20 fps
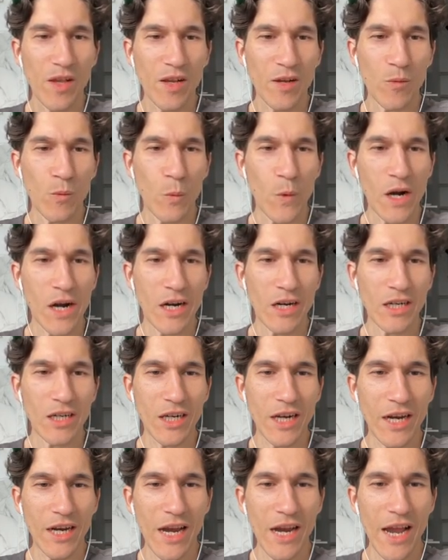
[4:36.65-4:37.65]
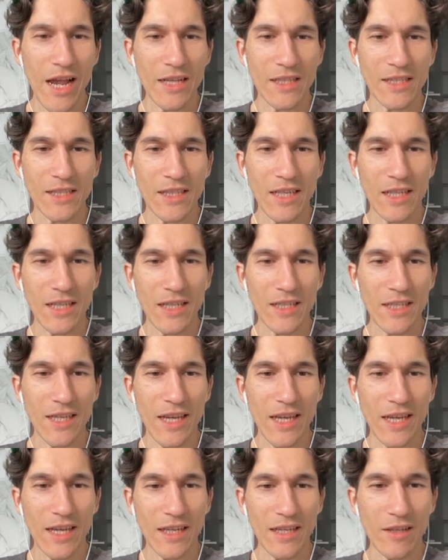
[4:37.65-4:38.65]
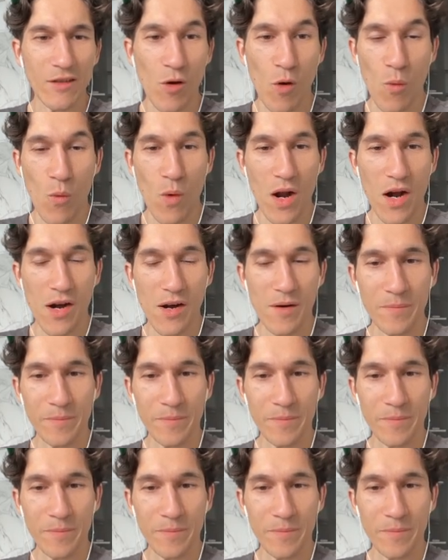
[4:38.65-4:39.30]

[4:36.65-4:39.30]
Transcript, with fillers: where else can I take it? Nowhere.